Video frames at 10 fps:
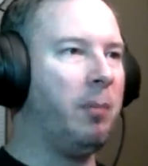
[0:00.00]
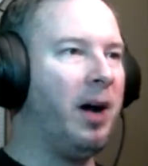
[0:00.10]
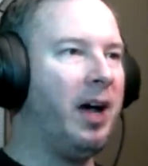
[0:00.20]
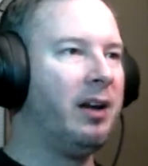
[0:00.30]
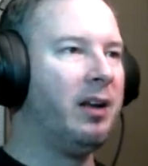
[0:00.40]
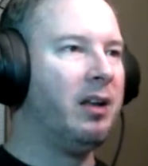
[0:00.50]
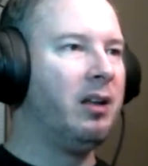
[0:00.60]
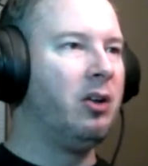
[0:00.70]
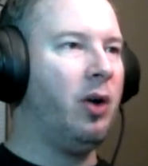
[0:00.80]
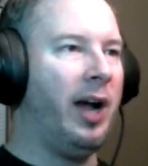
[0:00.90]
robot,
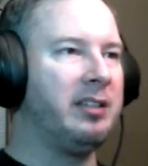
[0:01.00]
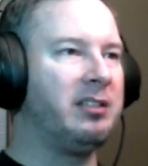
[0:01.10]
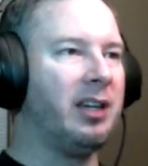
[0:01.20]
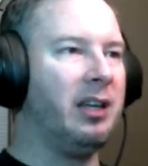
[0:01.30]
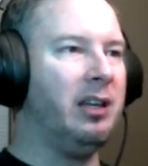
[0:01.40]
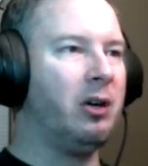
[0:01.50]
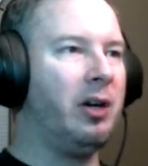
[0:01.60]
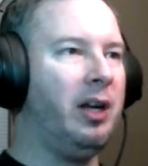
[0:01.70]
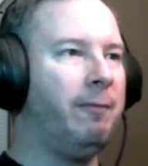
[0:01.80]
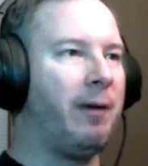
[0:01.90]
who has a
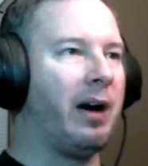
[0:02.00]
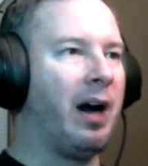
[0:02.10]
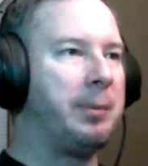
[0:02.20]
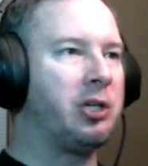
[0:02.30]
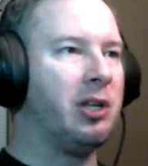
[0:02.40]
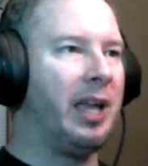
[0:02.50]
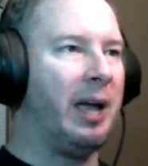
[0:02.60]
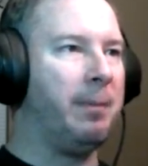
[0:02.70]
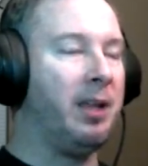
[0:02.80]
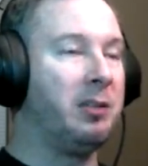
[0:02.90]
secondary fire option
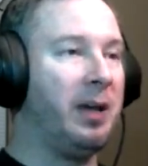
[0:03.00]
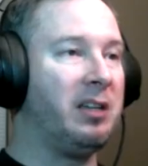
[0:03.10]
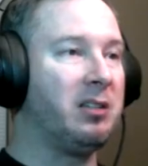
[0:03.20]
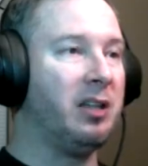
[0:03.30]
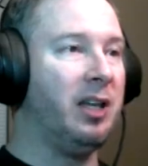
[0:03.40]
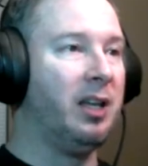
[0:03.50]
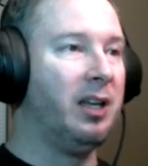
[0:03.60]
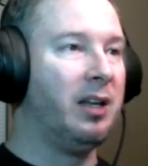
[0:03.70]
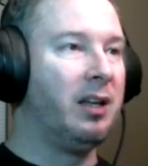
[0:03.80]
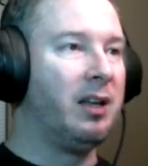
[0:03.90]
that is basically
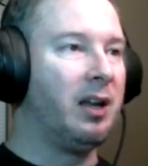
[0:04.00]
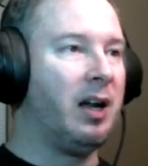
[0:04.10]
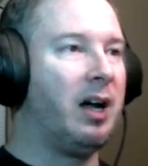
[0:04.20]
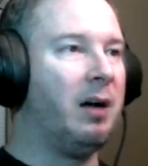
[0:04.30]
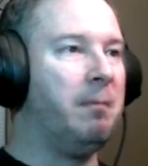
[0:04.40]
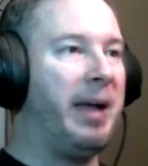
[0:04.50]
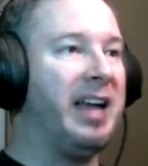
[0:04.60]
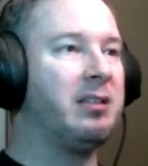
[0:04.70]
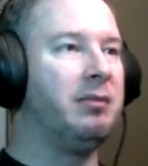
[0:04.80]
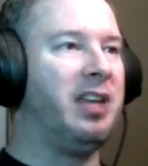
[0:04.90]

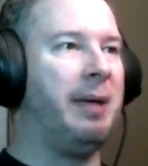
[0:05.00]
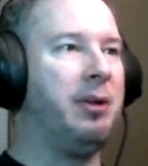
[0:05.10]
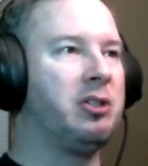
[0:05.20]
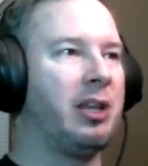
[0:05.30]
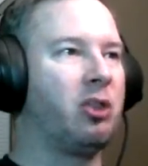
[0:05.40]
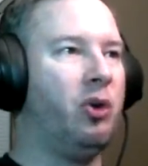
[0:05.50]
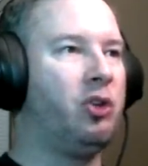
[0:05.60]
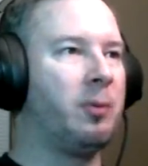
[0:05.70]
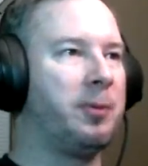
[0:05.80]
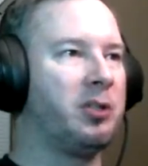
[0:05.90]
massive damage, like
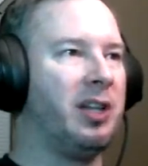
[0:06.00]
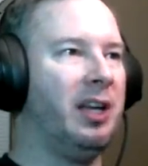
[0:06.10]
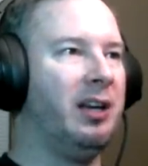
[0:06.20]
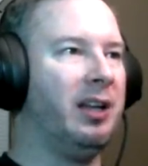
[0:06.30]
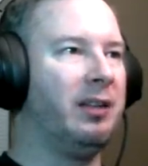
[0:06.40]
300%,